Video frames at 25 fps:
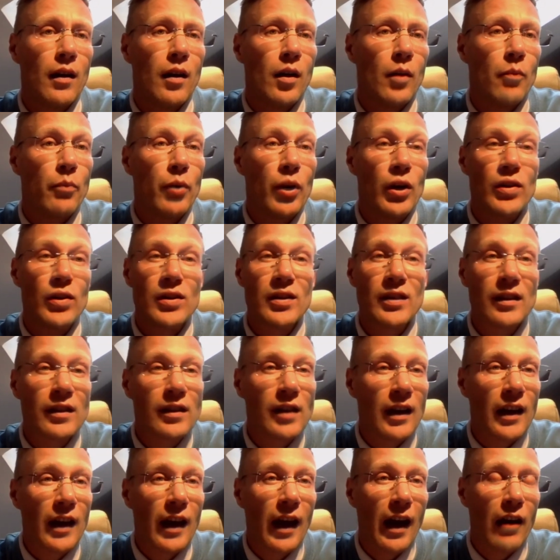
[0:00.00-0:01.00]
personal
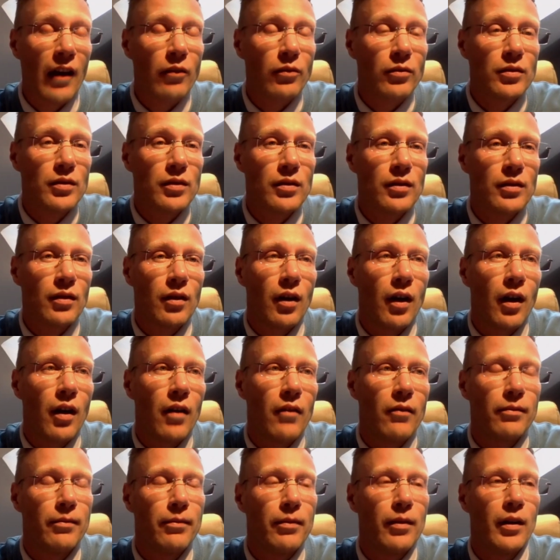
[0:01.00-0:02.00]
account
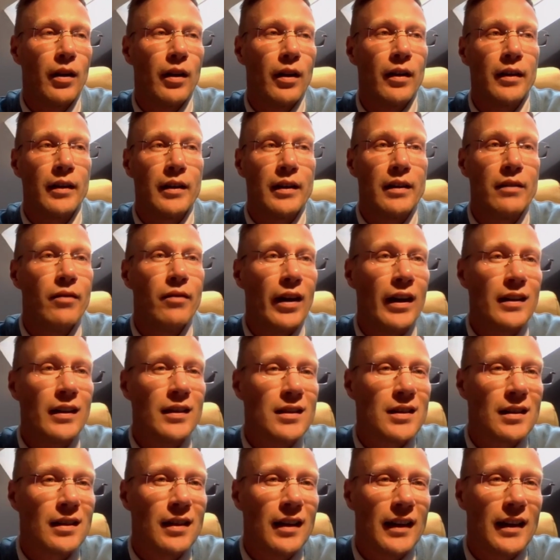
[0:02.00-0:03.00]
of
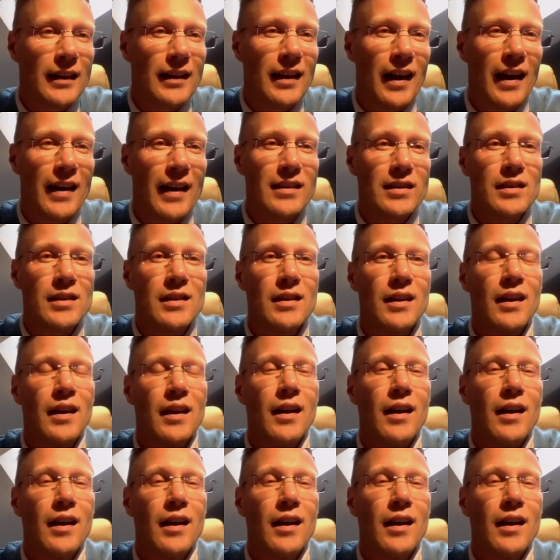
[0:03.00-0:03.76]
events that has